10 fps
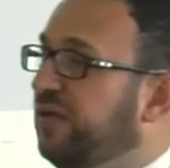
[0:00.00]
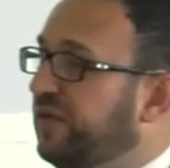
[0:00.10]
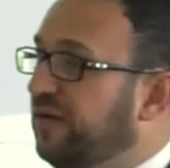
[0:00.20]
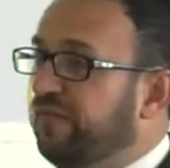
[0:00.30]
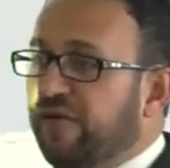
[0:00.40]

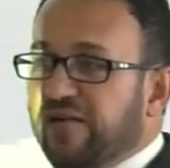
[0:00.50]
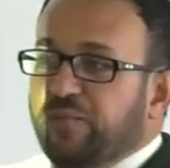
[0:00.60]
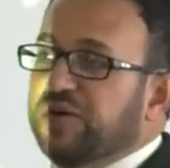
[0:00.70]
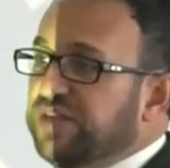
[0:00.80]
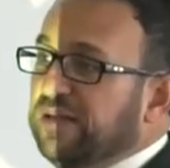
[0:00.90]
even
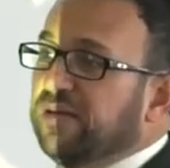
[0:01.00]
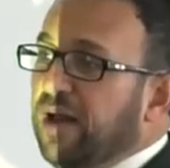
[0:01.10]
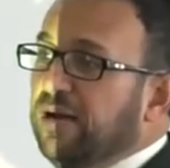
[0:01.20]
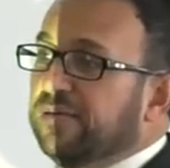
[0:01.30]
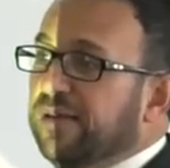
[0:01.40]
5%
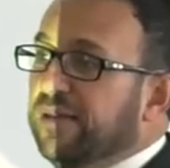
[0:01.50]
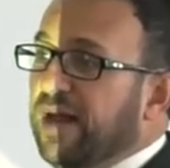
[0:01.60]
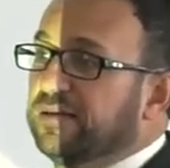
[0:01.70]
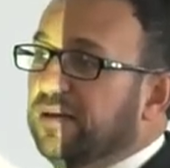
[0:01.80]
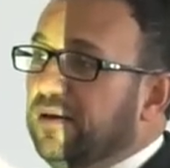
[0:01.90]
higher than
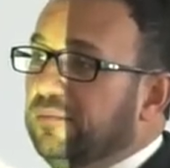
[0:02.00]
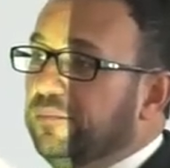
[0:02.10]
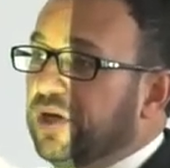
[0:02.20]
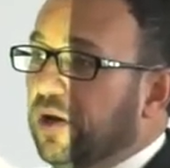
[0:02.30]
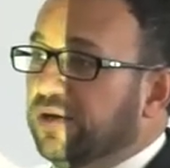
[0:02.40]
that,
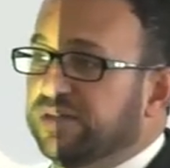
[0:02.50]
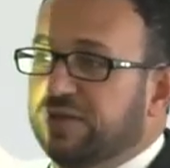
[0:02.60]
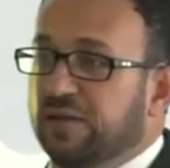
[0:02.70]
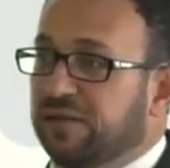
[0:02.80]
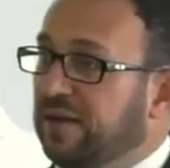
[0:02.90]

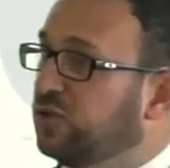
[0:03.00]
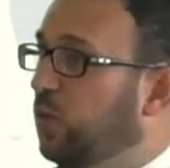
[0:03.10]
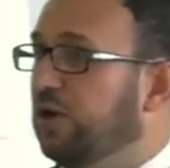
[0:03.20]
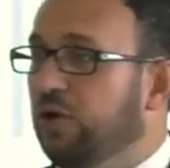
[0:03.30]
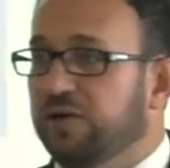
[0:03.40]
because things
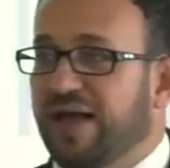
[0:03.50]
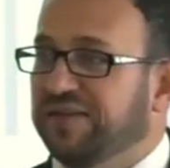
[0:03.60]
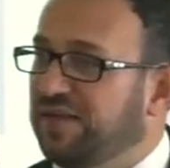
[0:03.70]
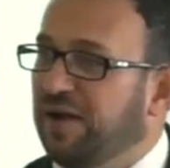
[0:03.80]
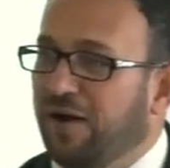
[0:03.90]
were good
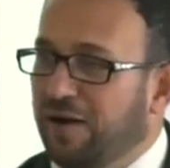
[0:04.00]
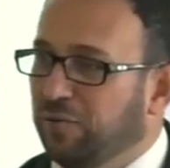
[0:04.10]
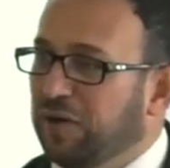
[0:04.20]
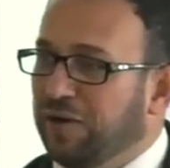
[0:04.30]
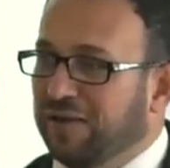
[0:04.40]
as they are.
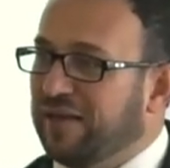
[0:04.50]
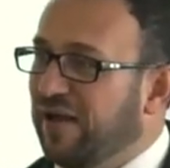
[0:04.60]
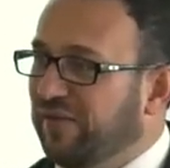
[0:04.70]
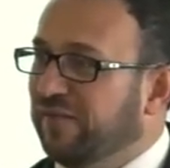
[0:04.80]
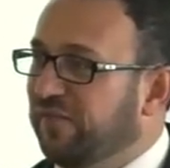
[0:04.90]
We're not
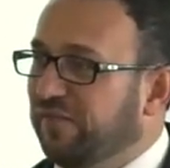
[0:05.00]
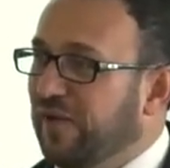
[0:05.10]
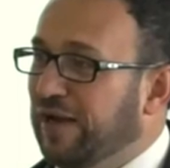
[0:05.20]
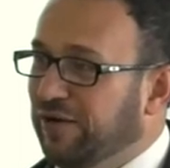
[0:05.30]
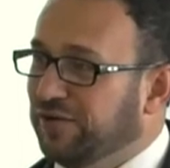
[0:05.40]
having
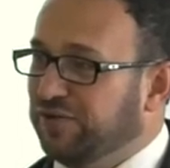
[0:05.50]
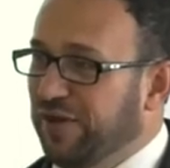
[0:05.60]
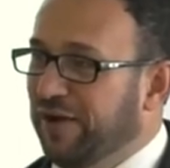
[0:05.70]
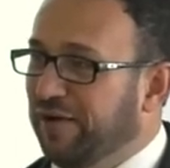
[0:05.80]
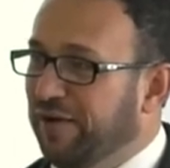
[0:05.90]
failures
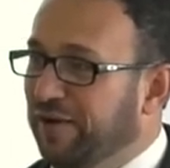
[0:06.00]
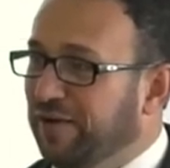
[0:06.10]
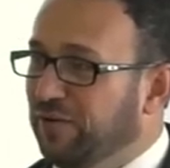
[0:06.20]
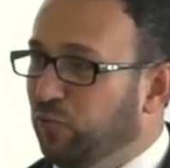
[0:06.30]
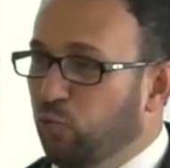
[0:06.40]
there.
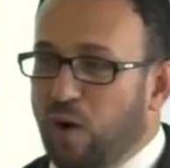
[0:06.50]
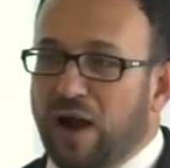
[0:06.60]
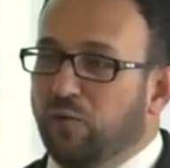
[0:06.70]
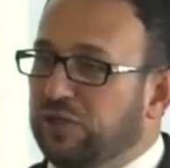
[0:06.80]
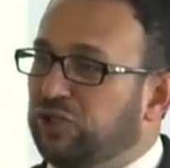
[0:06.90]

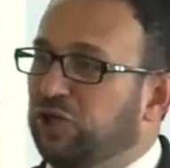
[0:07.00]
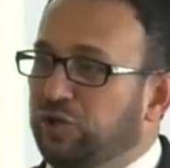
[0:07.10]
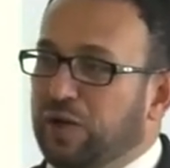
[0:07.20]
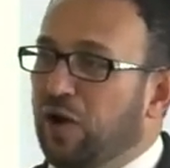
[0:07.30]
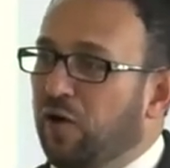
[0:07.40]
Why should
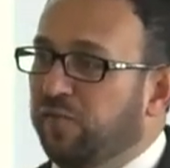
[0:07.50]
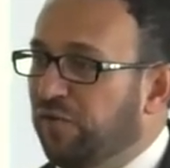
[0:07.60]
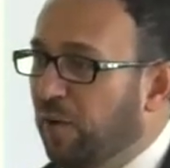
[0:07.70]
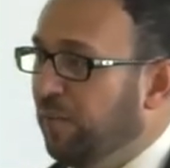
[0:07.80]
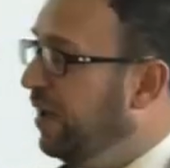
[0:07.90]
we go
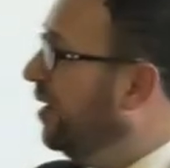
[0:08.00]
from,